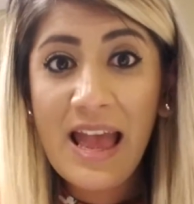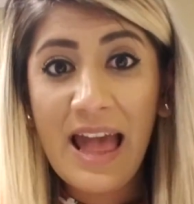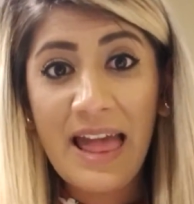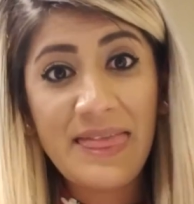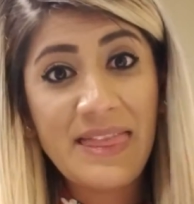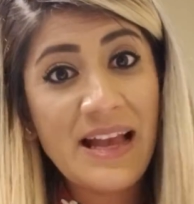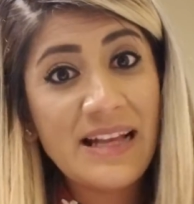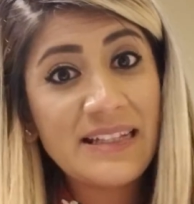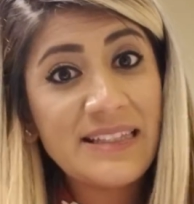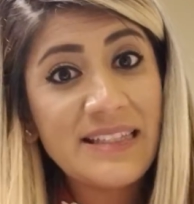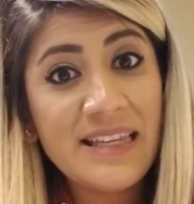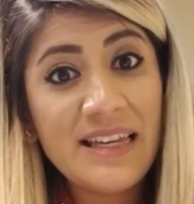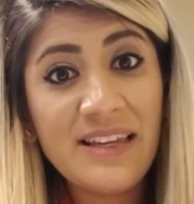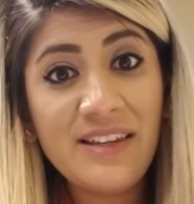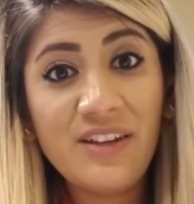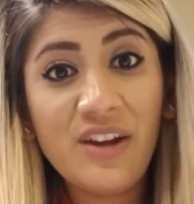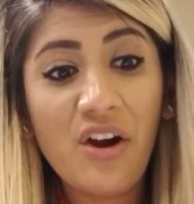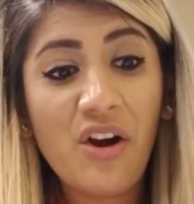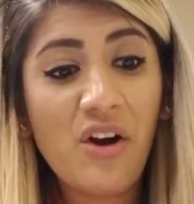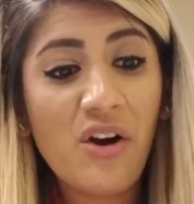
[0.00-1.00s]
And that's
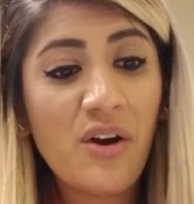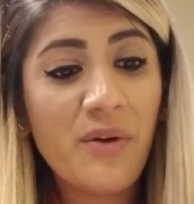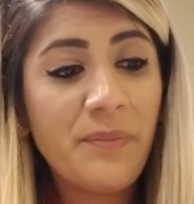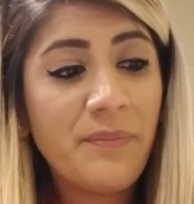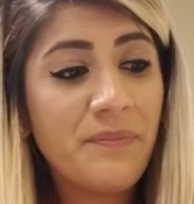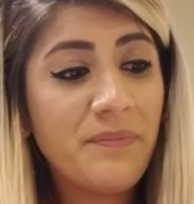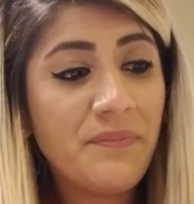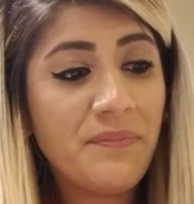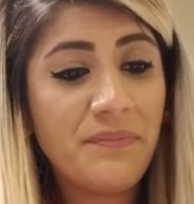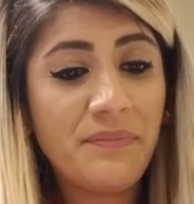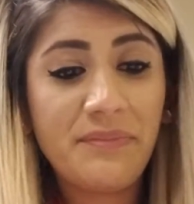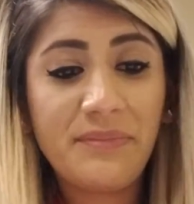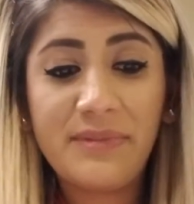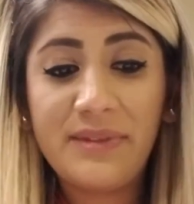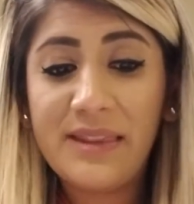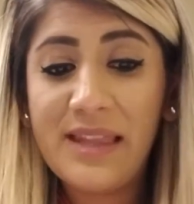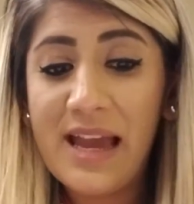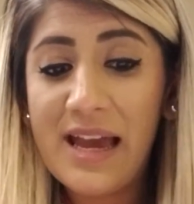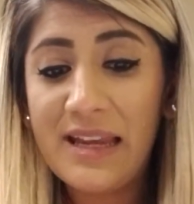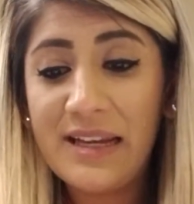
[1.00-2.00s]
it, y'all.
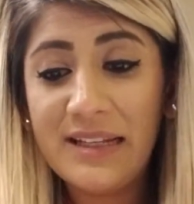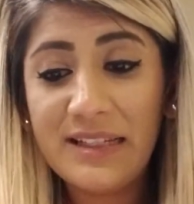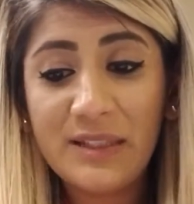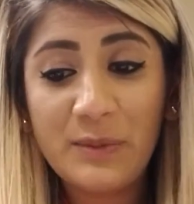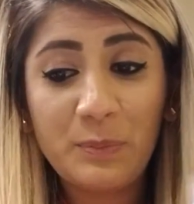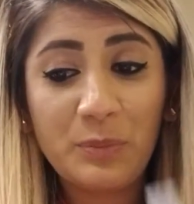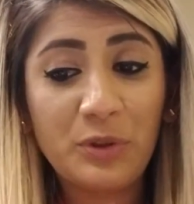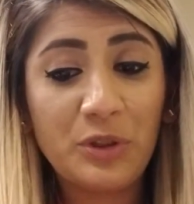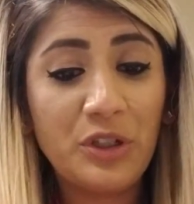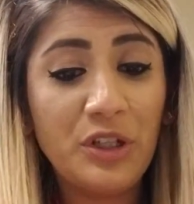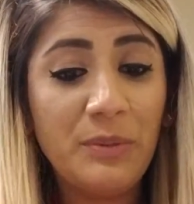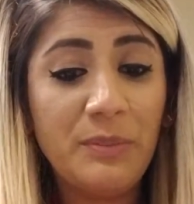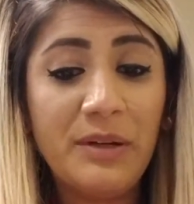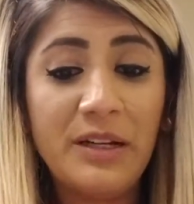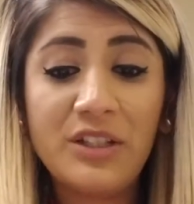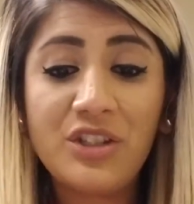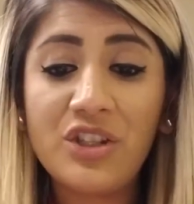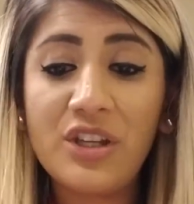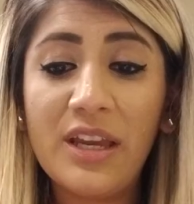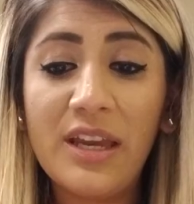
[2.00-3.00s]
That is pretty
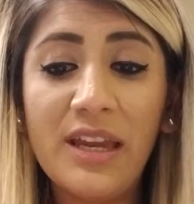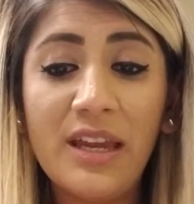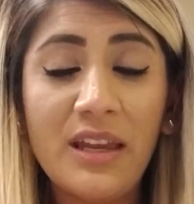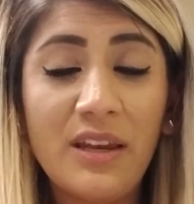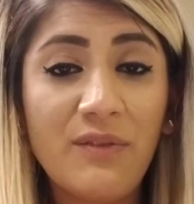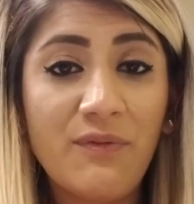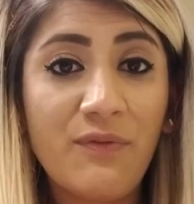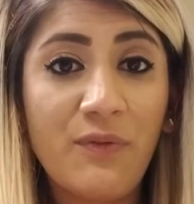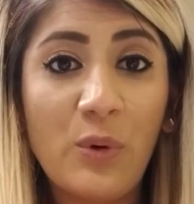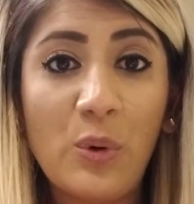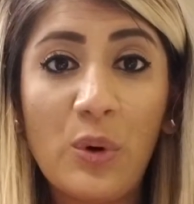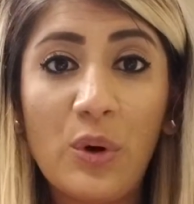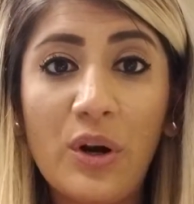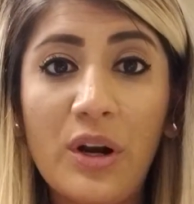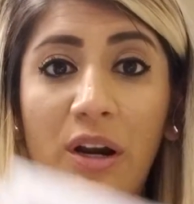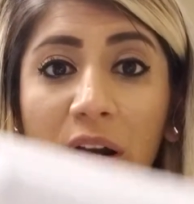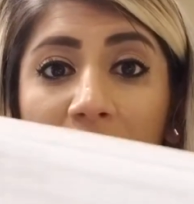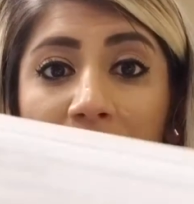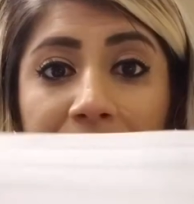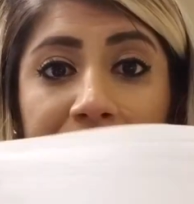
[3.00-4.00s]
much it
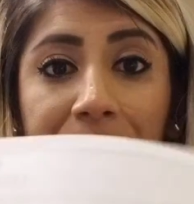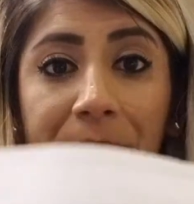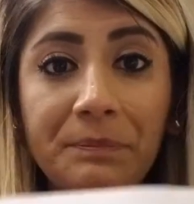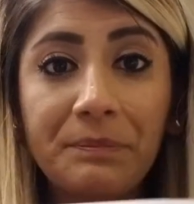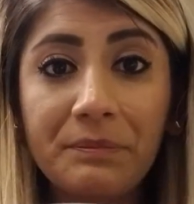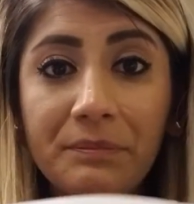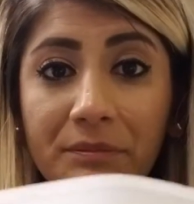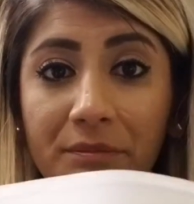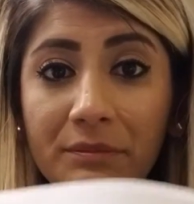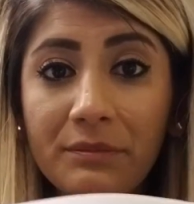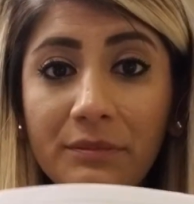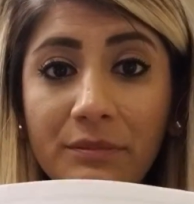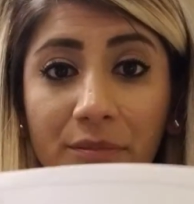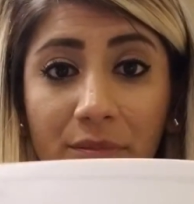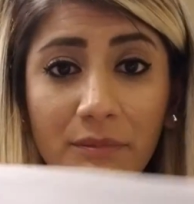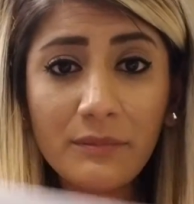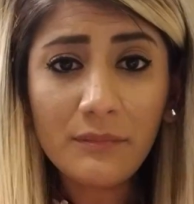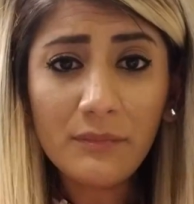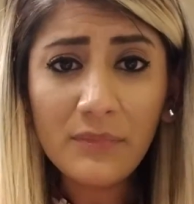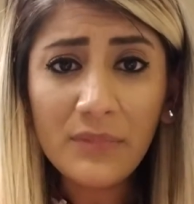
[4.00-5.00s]
for
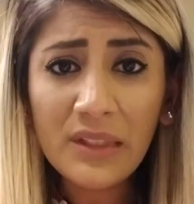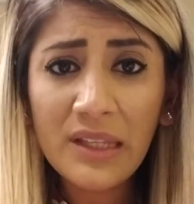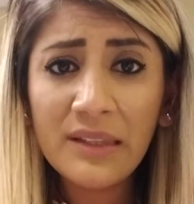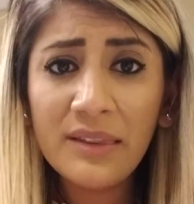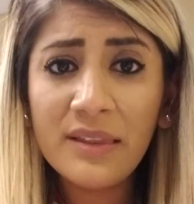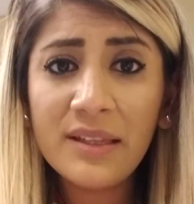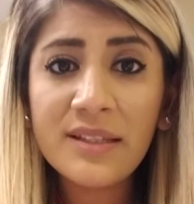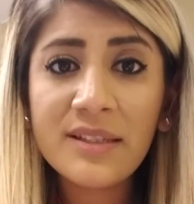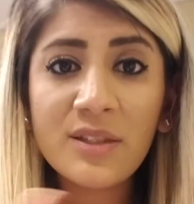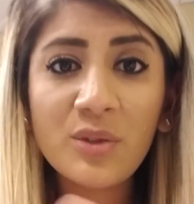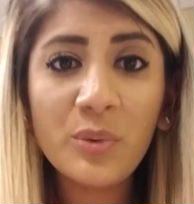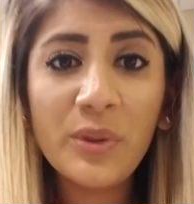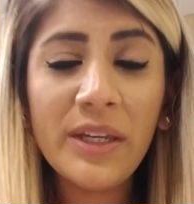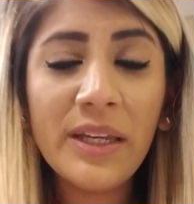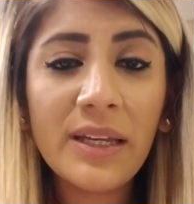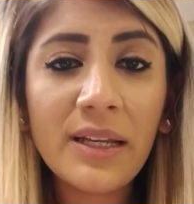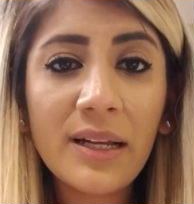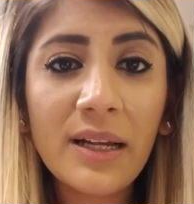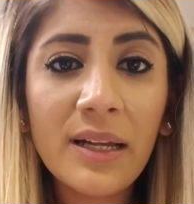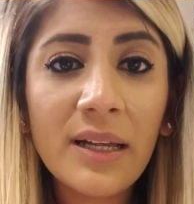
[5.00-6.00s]
this
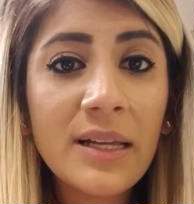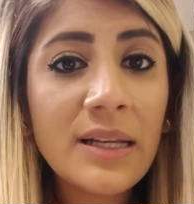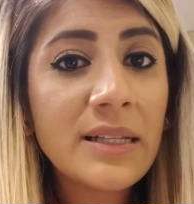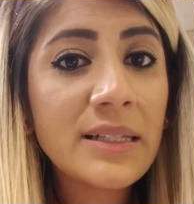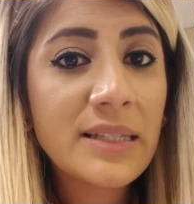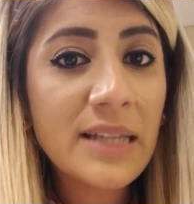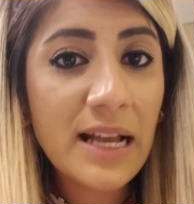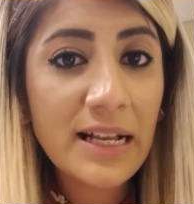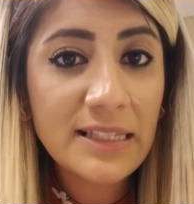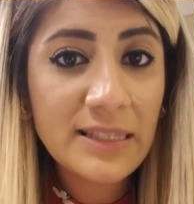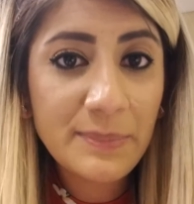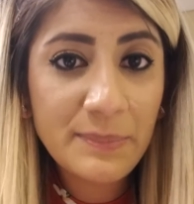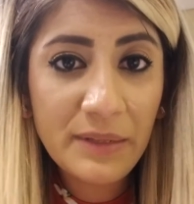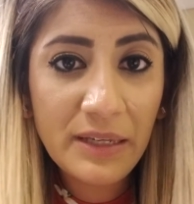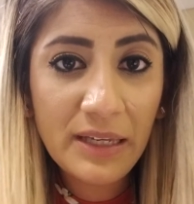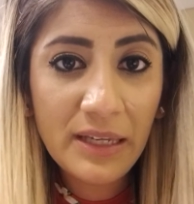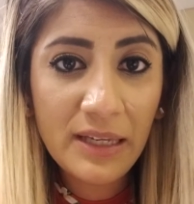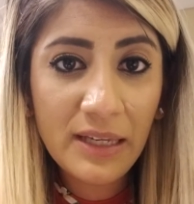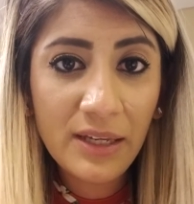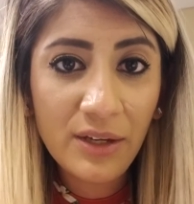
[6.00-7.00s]
week. Text
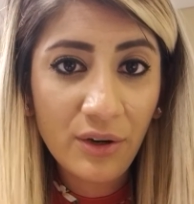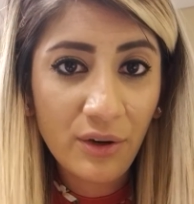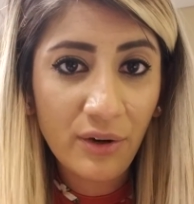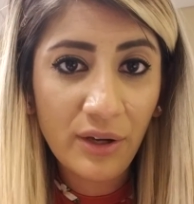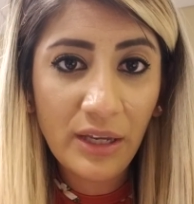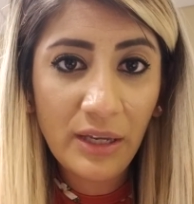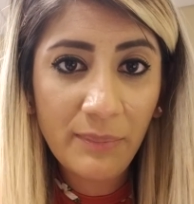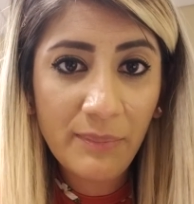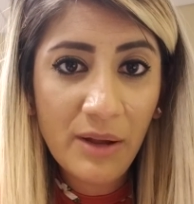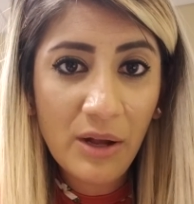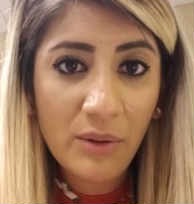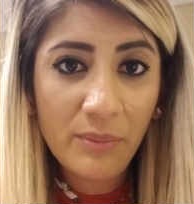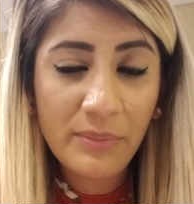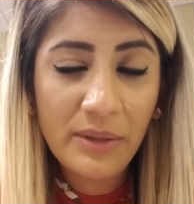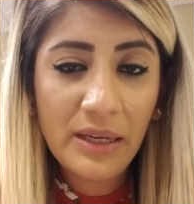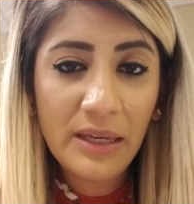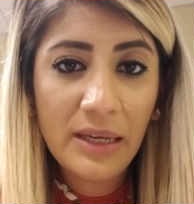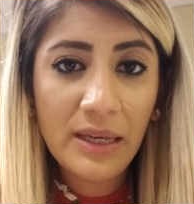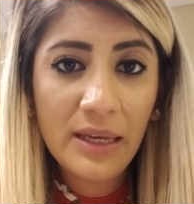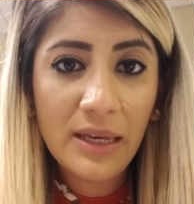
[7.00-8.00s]
me or email
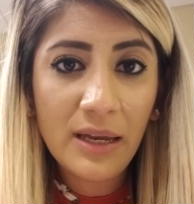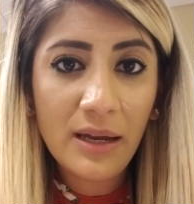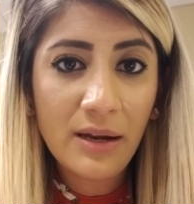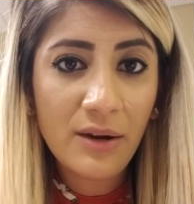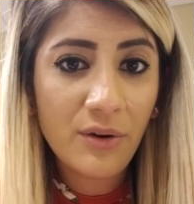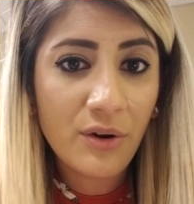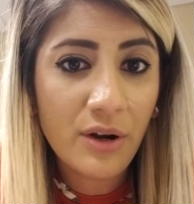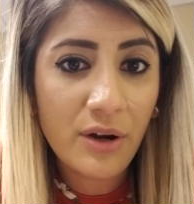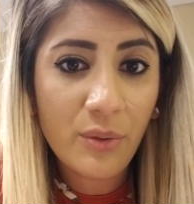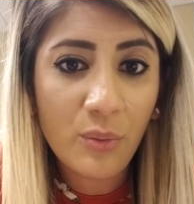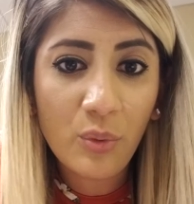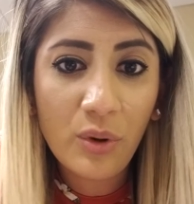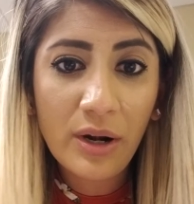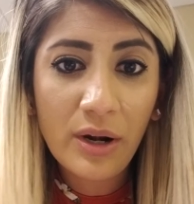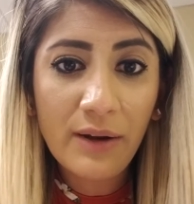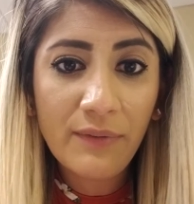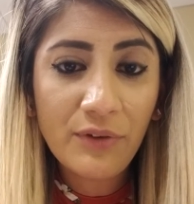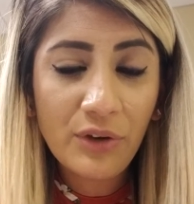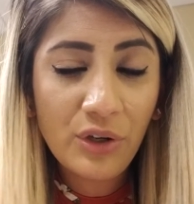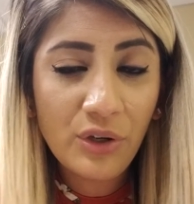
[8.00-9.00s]
me or
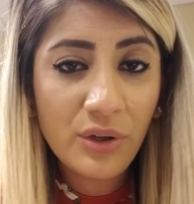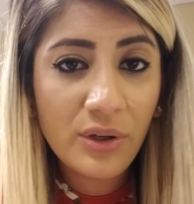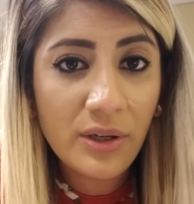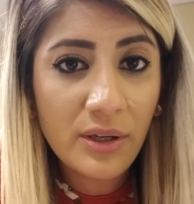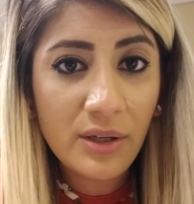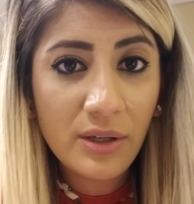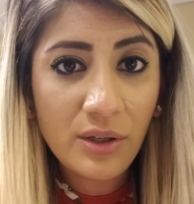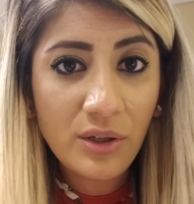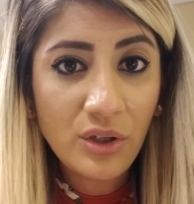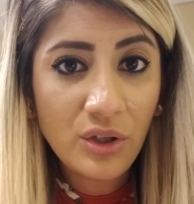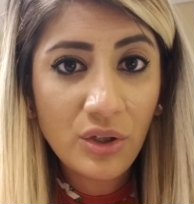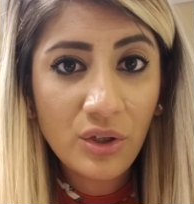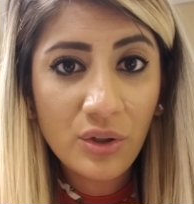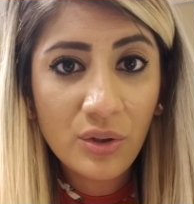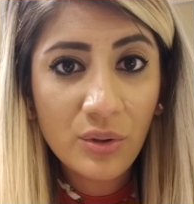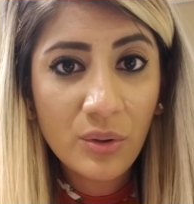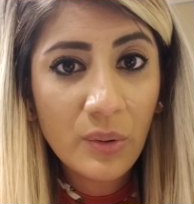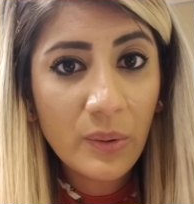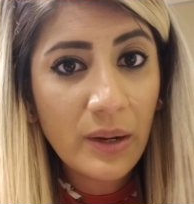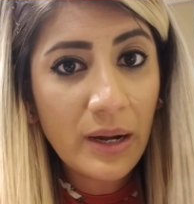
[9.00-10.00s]
whatever you
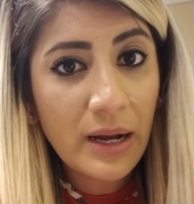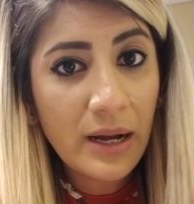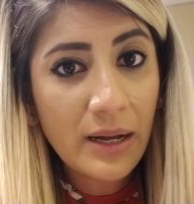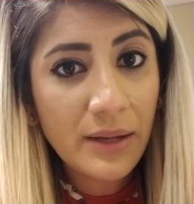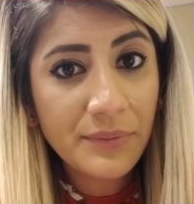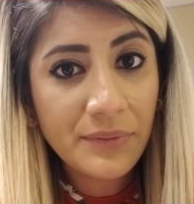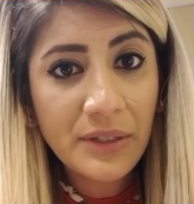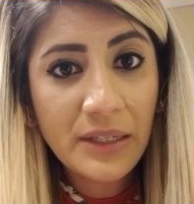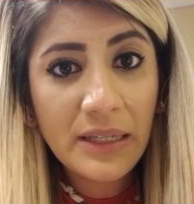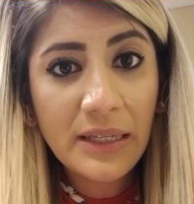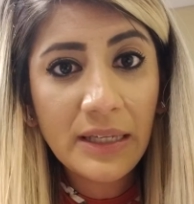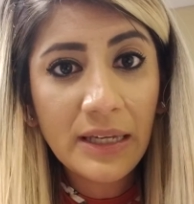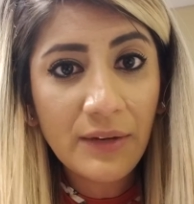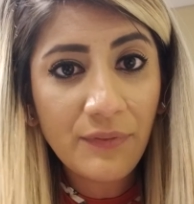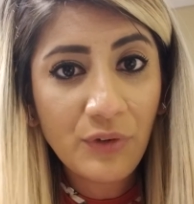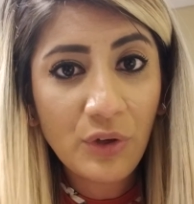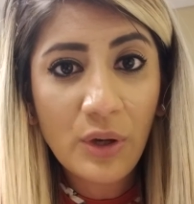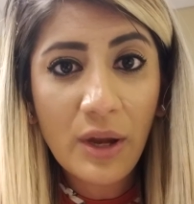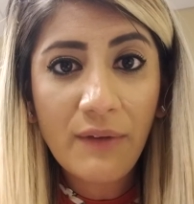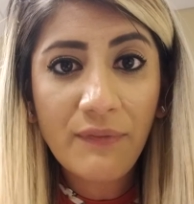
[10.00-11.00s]
need
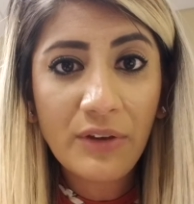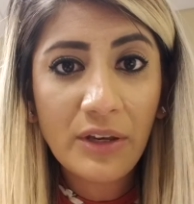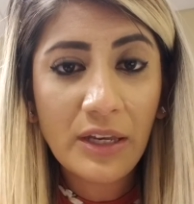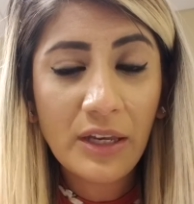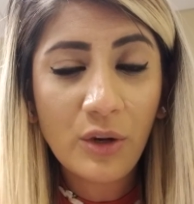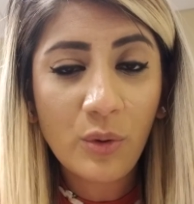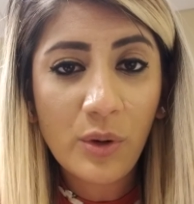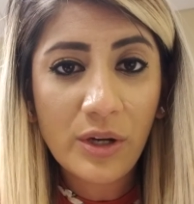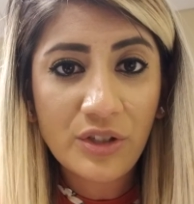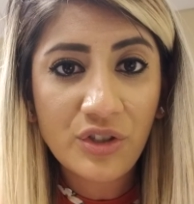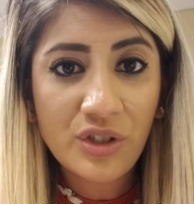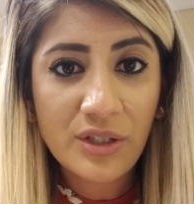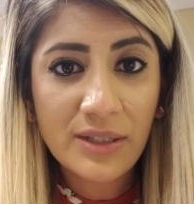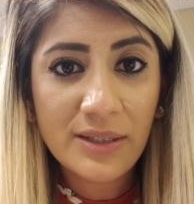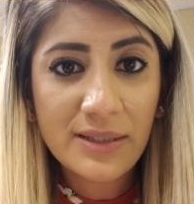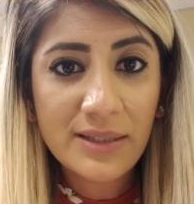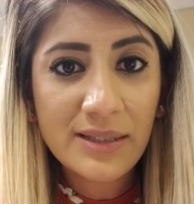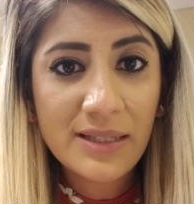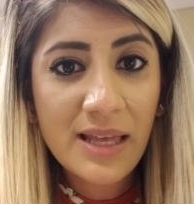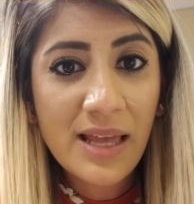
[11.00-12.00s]
if you have any
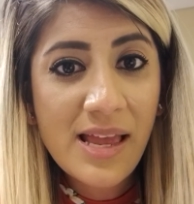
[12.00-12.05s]
questions.